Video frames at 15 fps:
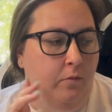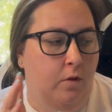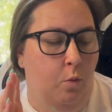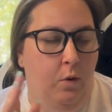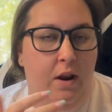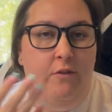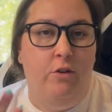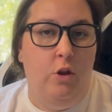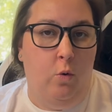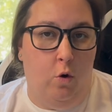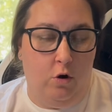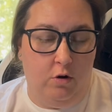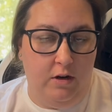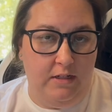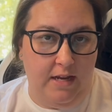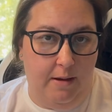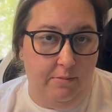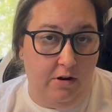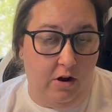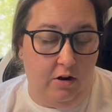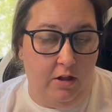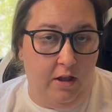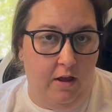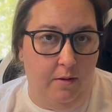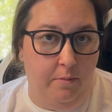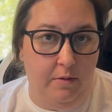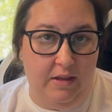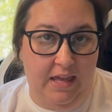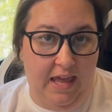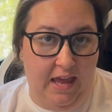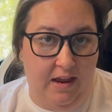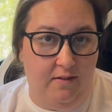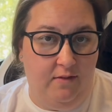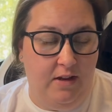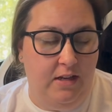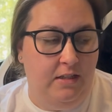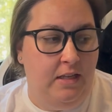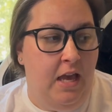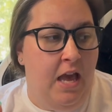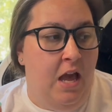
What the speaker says: whenever you order a Diamond Art Club canvas,